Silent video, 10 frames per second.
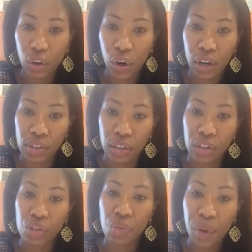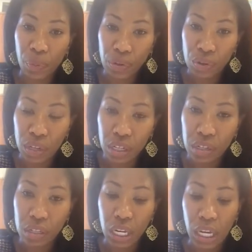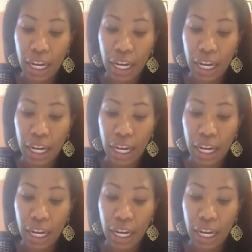across leadership opportunities?